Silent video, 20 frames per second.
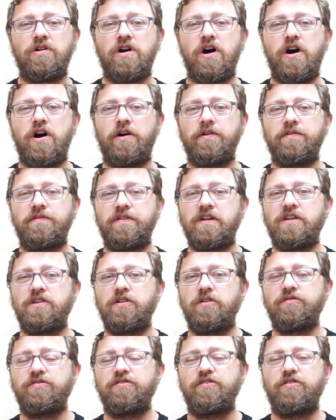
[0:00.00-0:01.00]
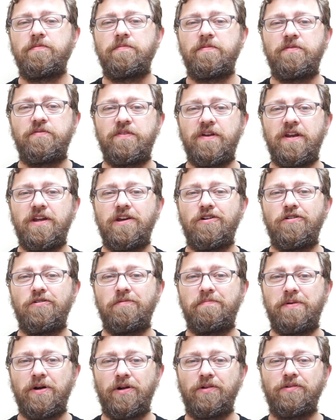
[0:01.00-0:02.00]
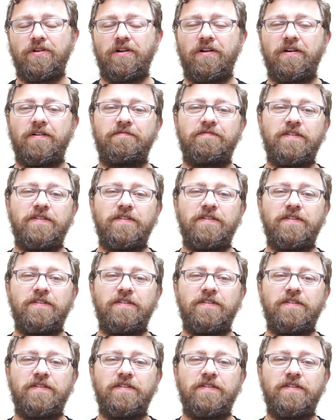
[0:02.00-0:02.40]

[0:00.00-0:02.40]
called the YouTube Video Builder.